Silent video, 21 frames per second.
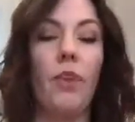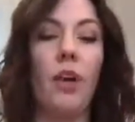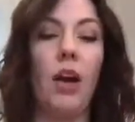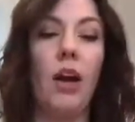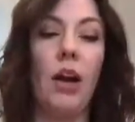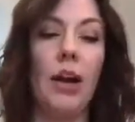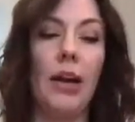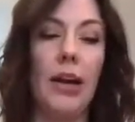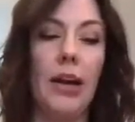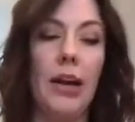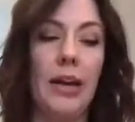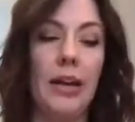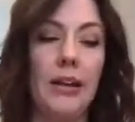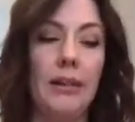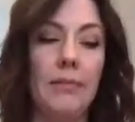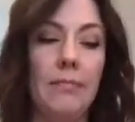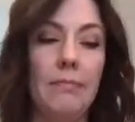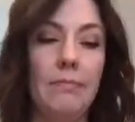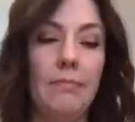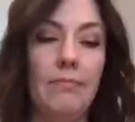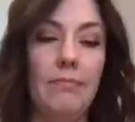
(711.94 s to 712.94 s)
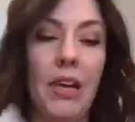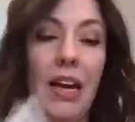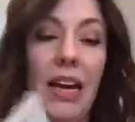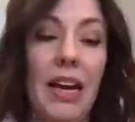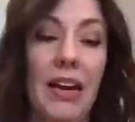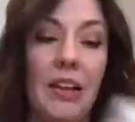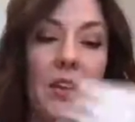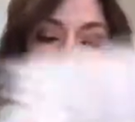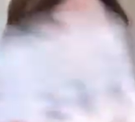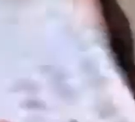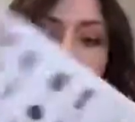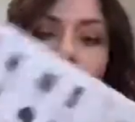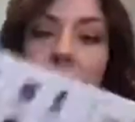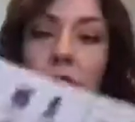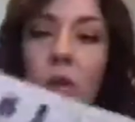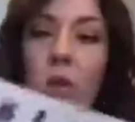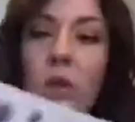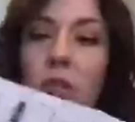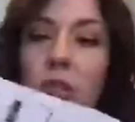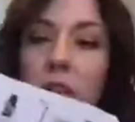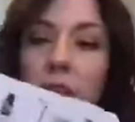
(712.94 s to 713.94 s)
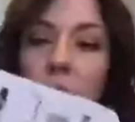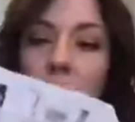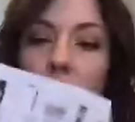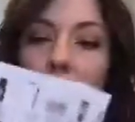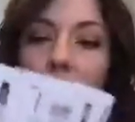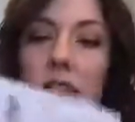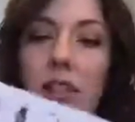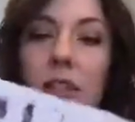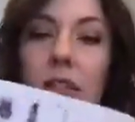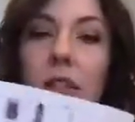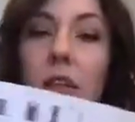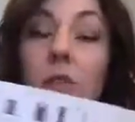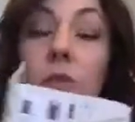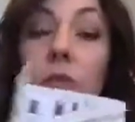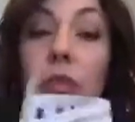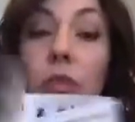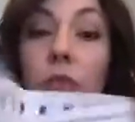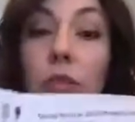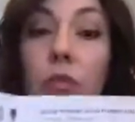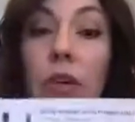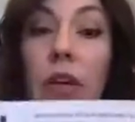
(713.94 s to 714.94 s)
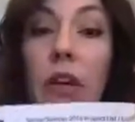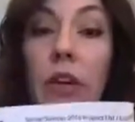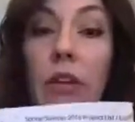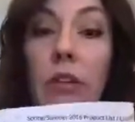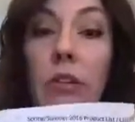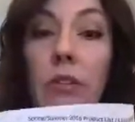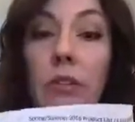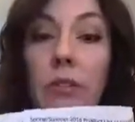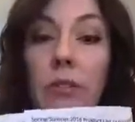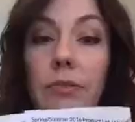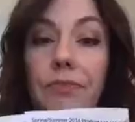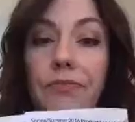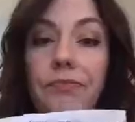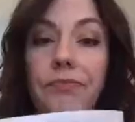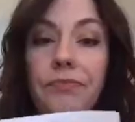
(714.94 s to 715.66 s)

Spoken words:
I actually folded it once and it was too narrow.